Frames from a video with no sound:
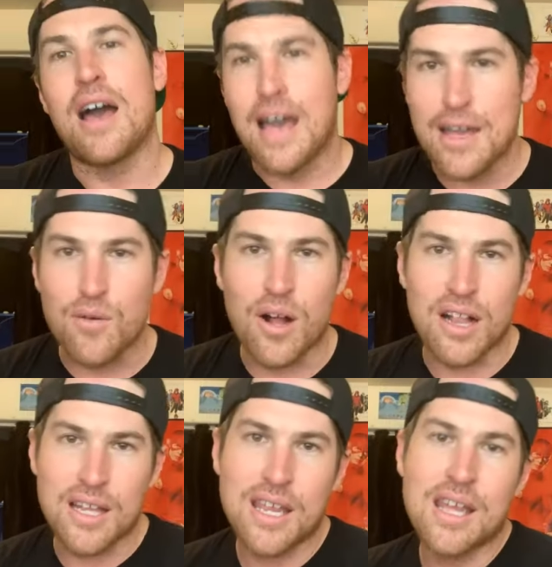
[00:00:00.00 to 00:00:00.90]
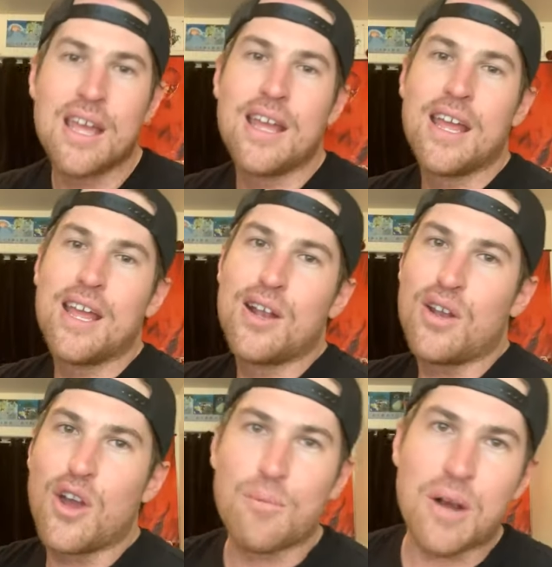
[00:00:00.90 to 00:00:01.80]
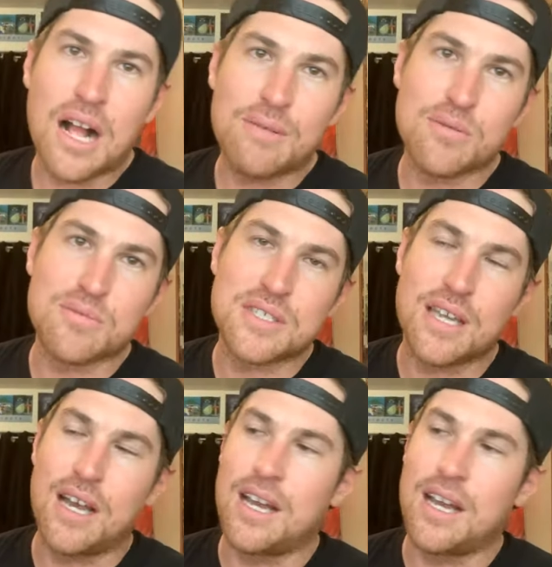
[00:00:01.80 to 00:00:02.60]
high quality, no problems.